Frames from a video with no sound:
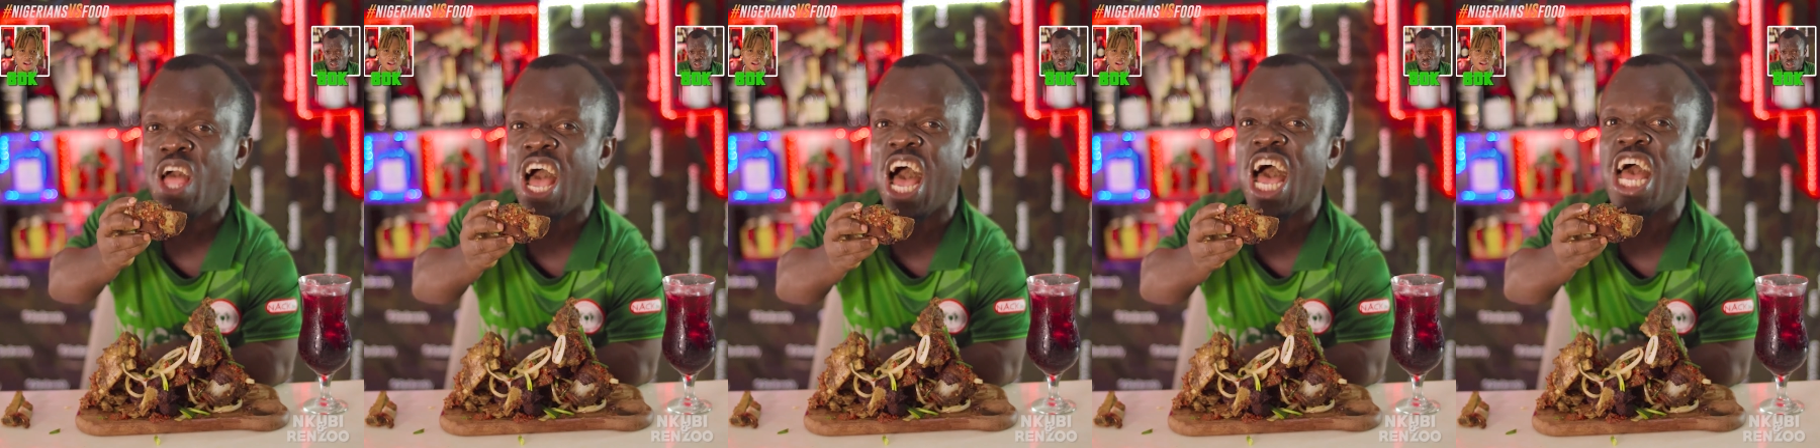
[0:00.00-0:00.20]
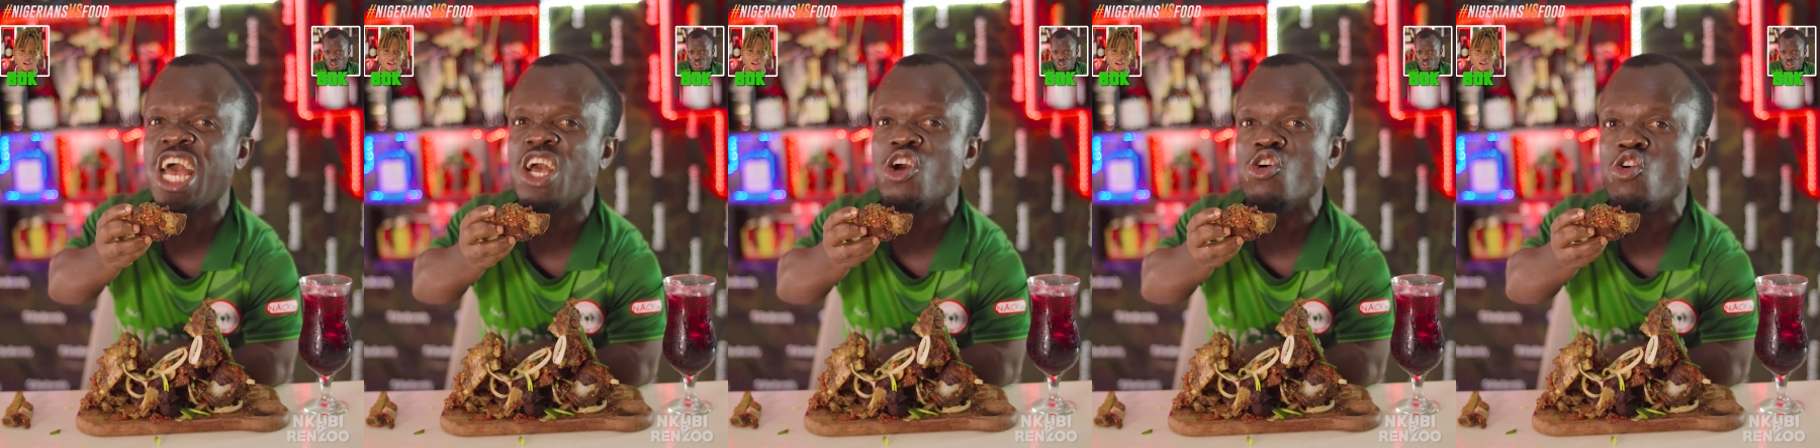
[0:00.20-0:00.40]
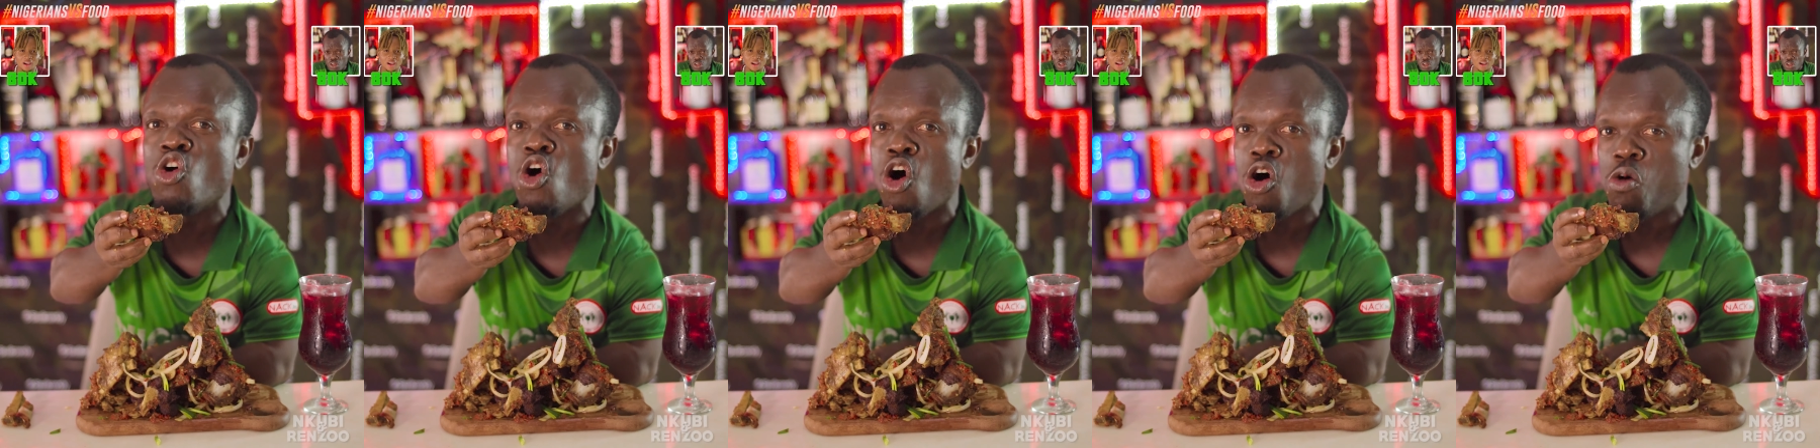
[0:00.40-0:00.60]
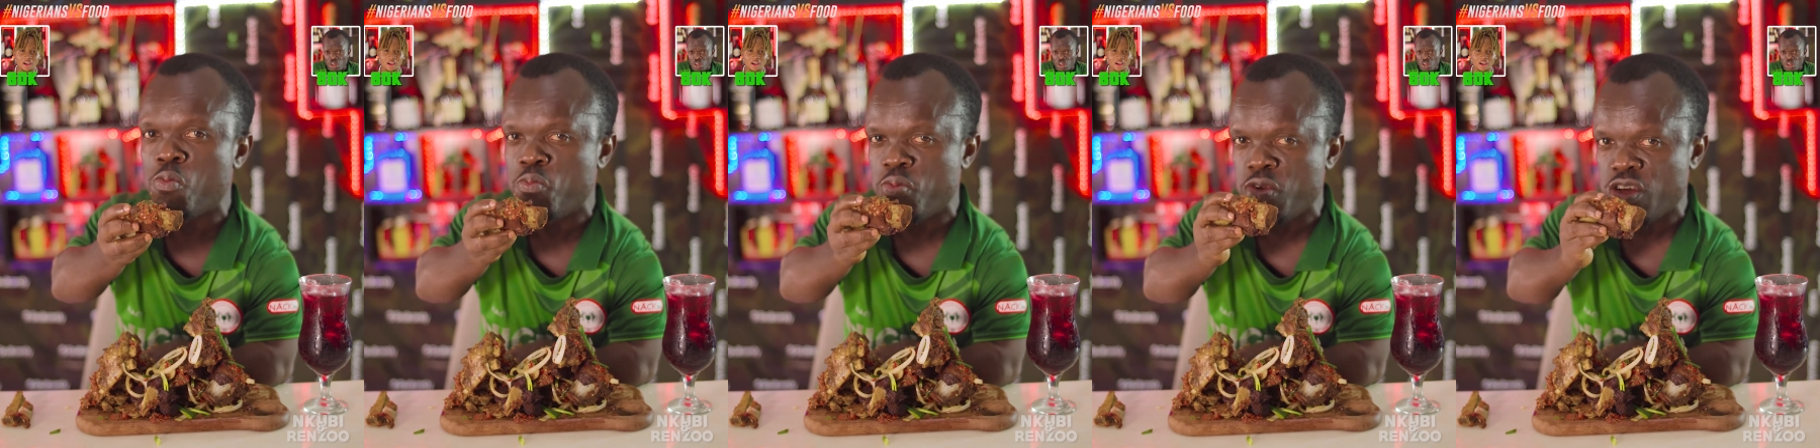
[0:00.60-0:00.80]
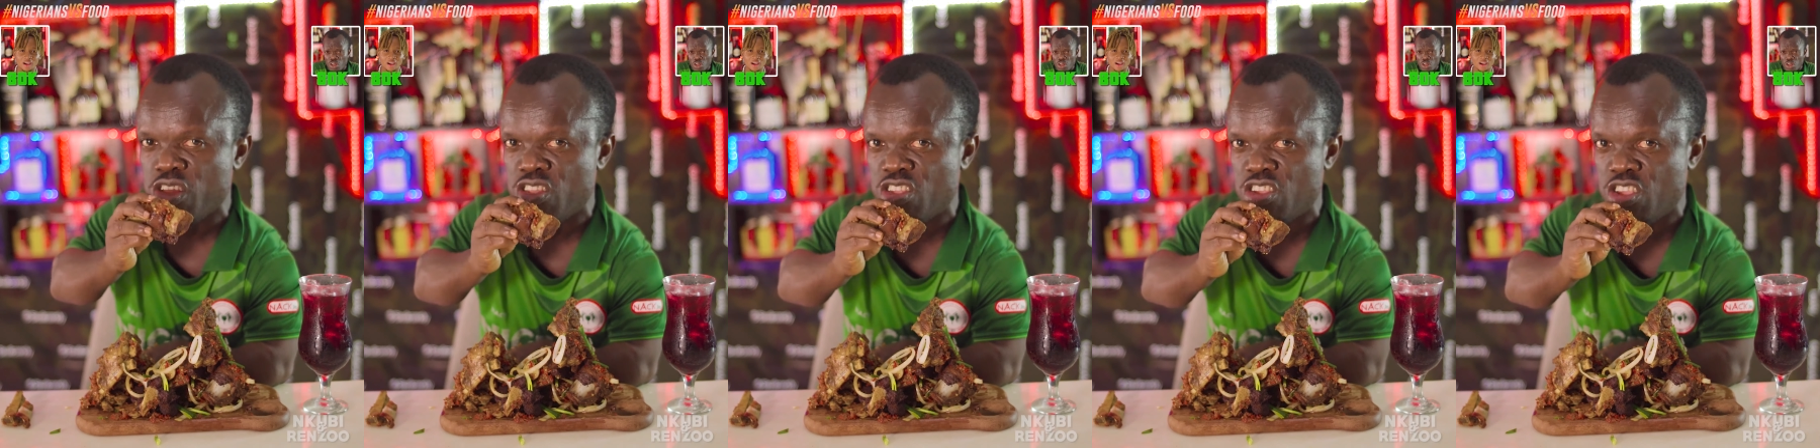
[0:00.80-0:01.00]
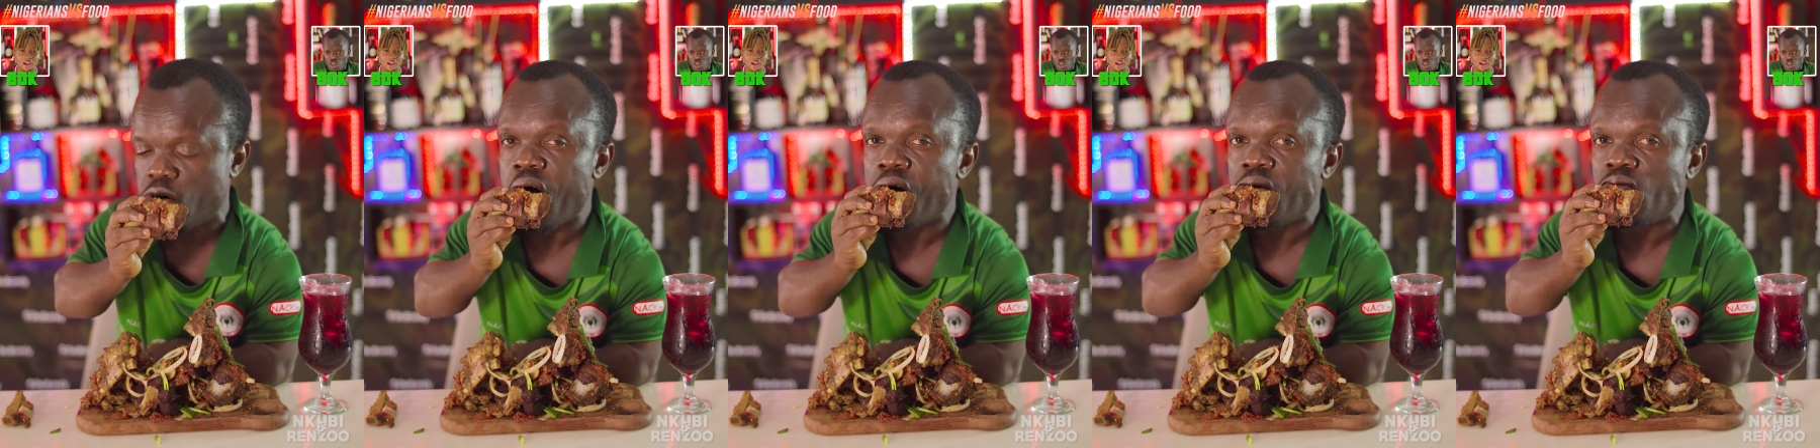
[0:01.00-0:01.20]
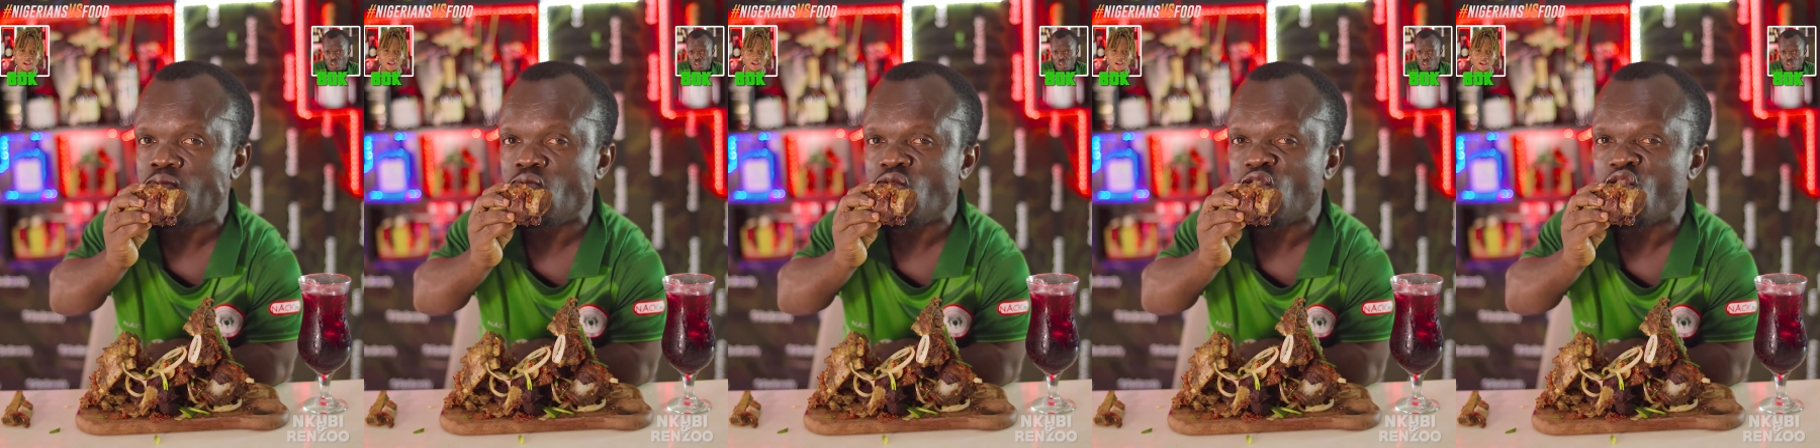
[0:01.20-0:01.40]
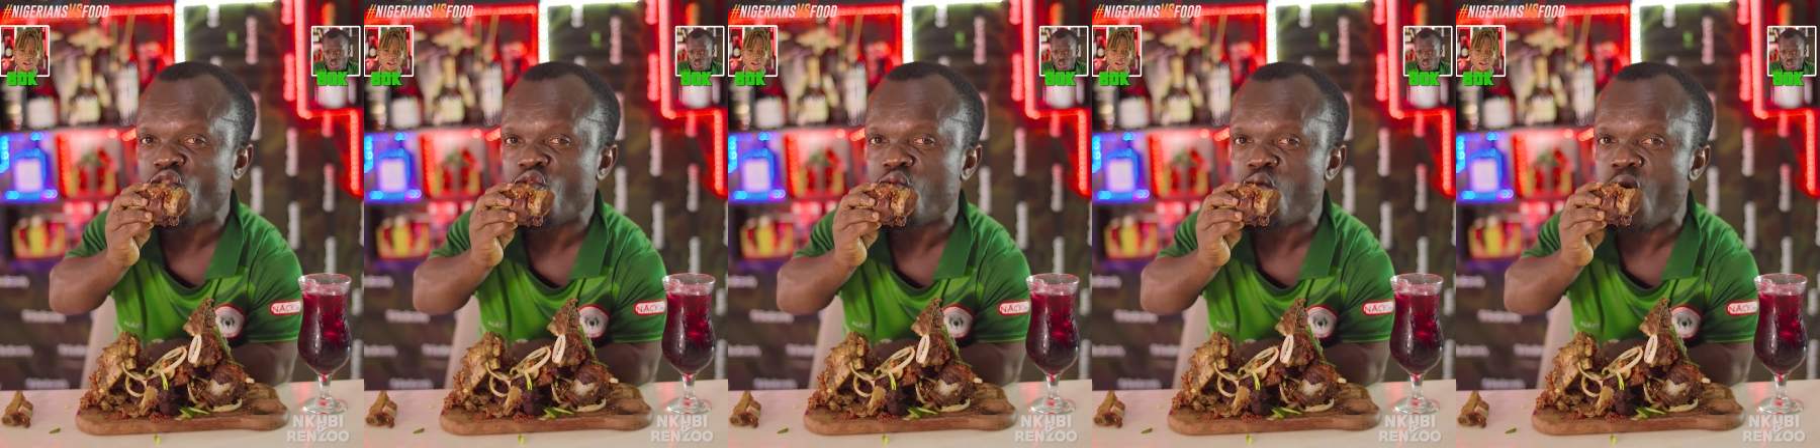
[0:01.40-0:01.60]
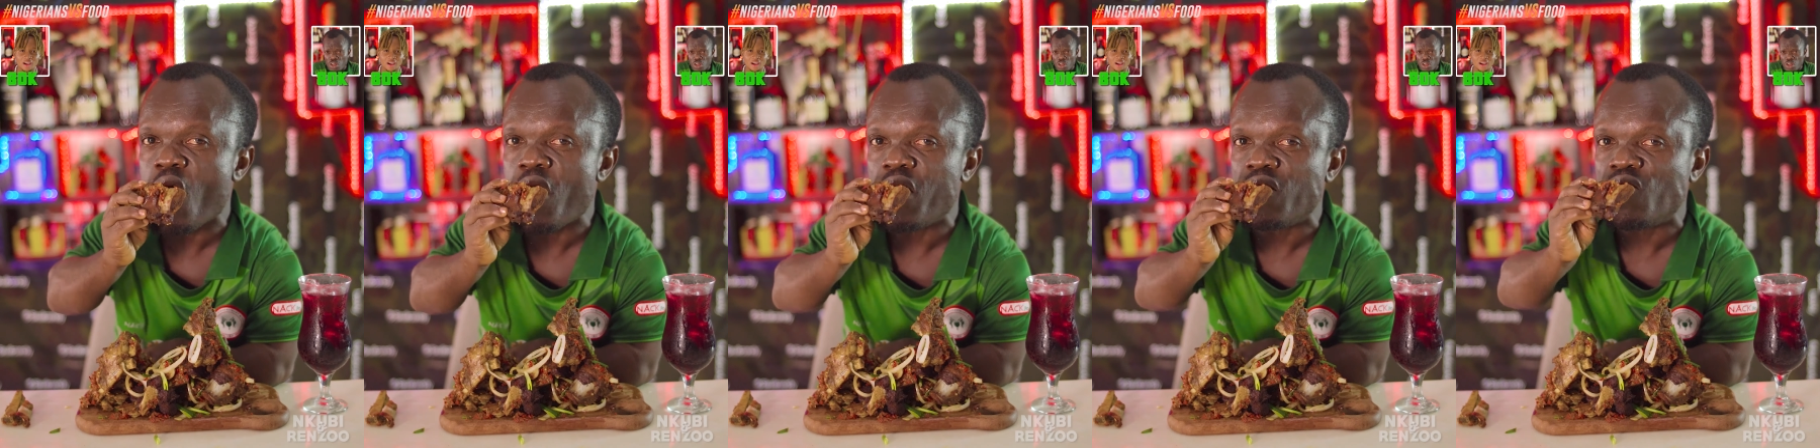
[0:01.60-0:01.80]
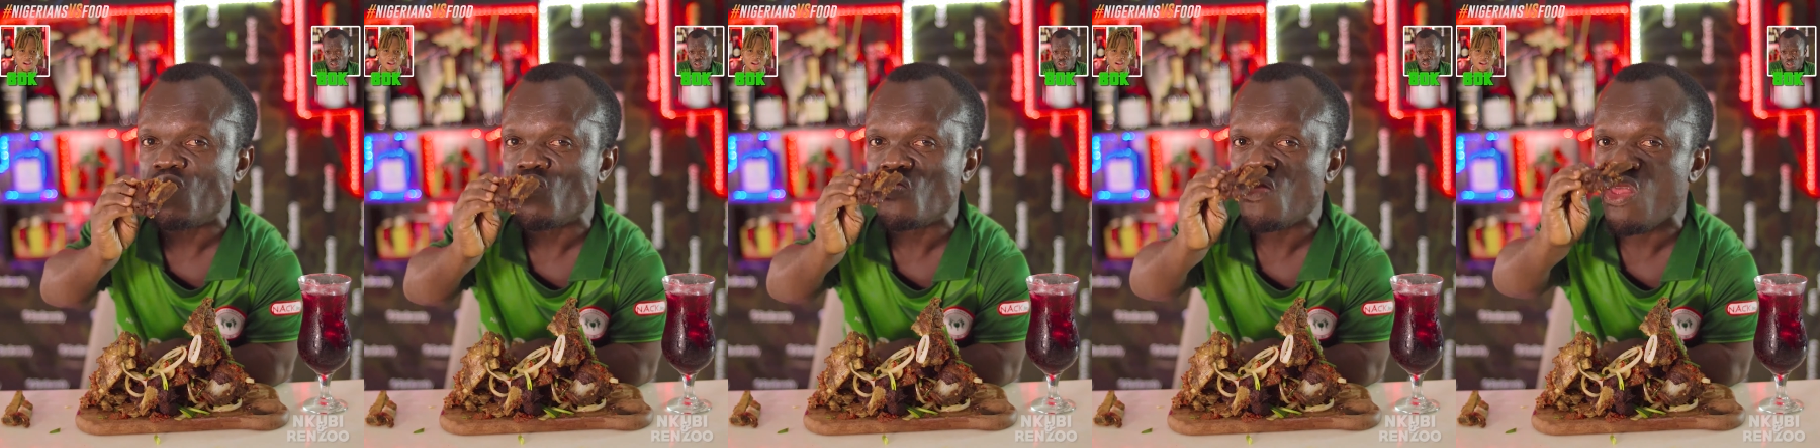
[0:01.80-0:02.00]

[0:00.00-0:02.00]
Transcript: I gulp it. This way.